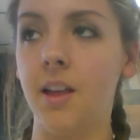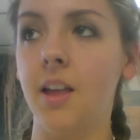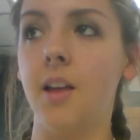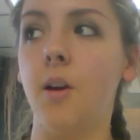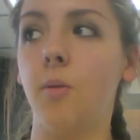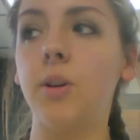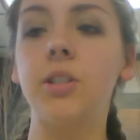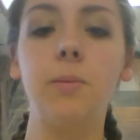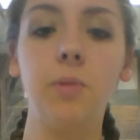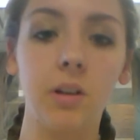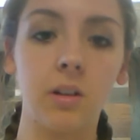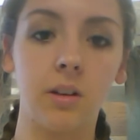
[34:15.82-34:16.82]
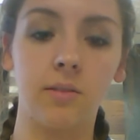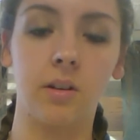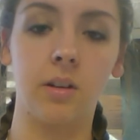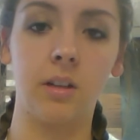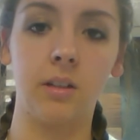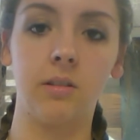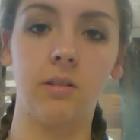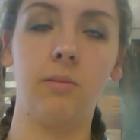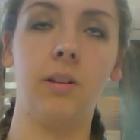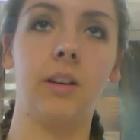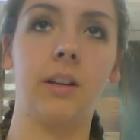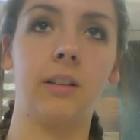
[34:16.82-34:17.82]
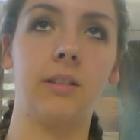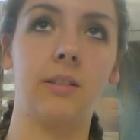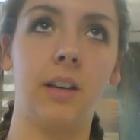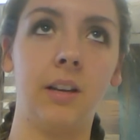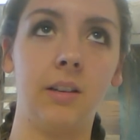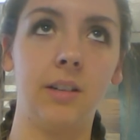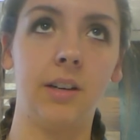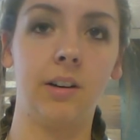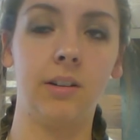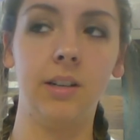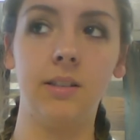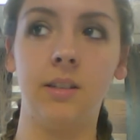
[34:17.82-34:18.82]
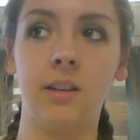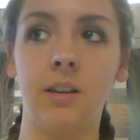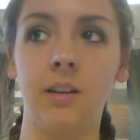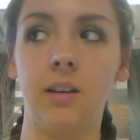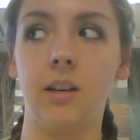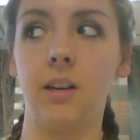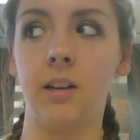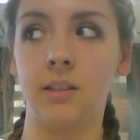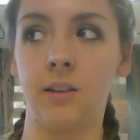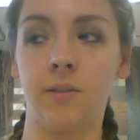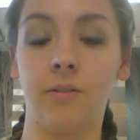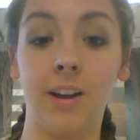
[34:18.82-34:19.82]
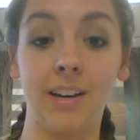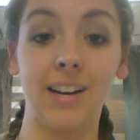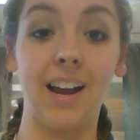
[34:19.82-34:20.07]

which he put gloves on, so, I mean, like, it's sanitary on his end, except for the fact